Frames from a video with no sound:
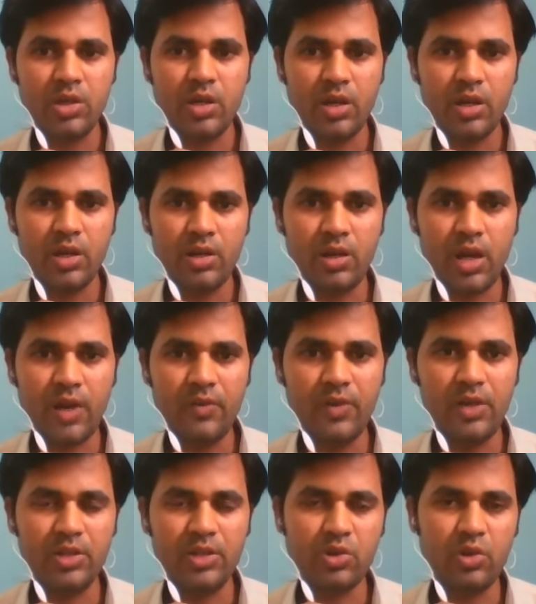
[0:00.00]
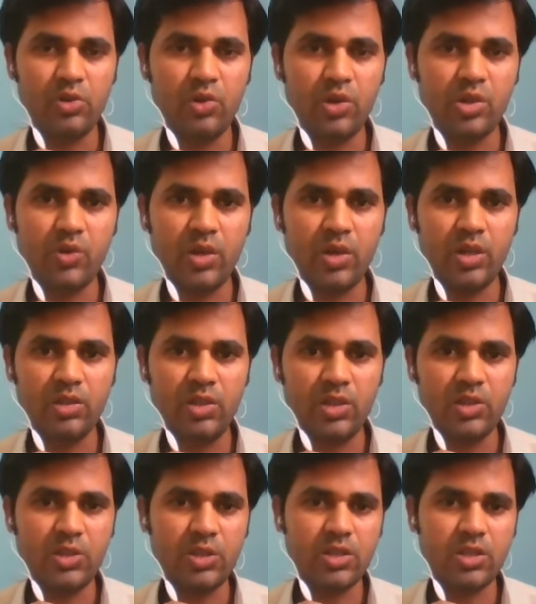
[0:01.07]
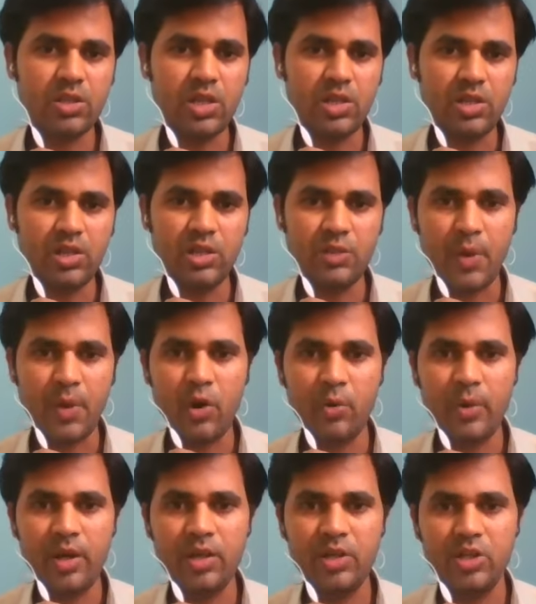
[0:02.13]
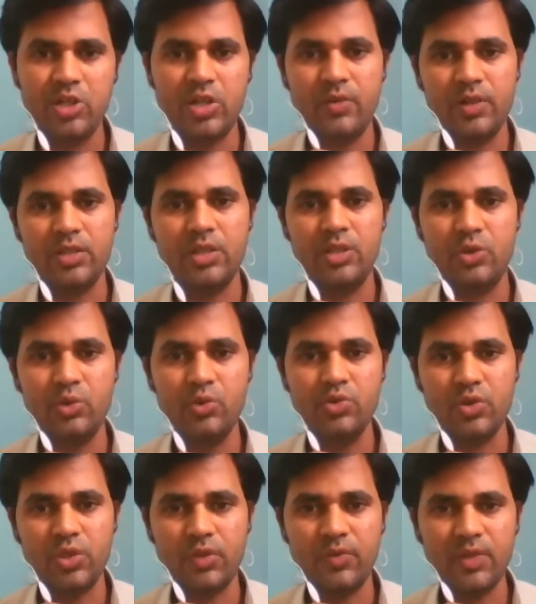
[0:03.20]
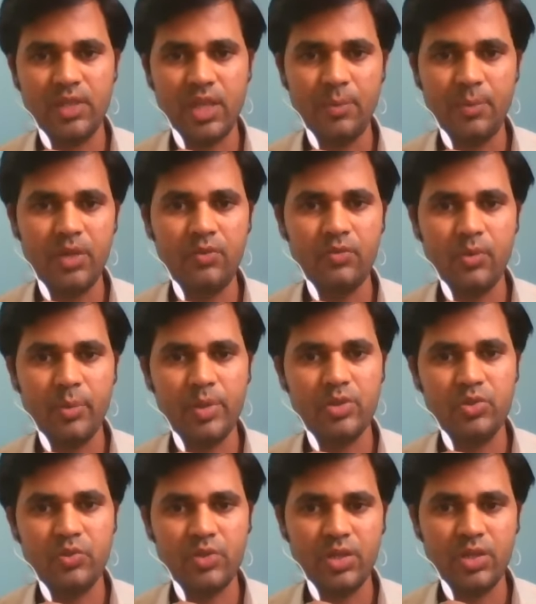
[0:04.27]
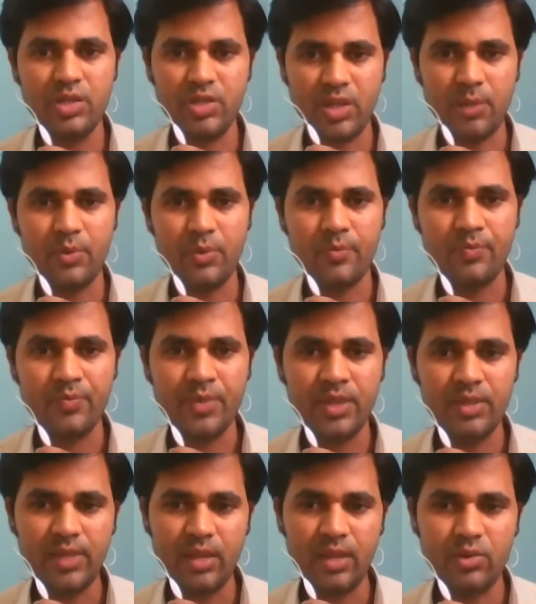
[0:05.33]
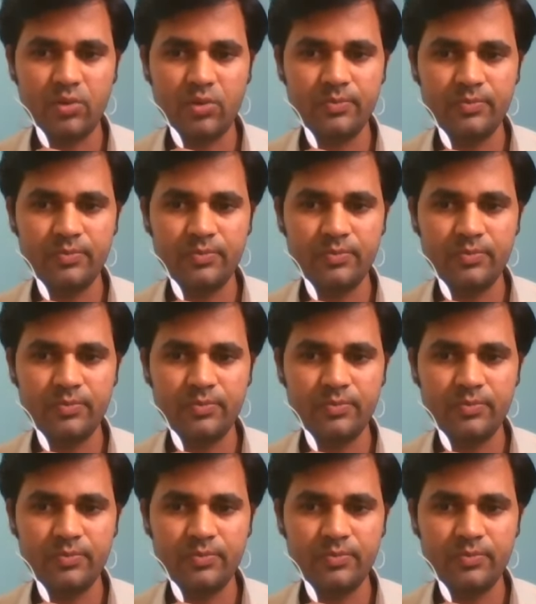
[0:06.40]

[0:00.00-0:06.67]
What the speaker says: and I will resolve your query. This session is powered by Digital Version 2, Jyoti Vidhyapeeth, Women's University, Jaipur. Thank you.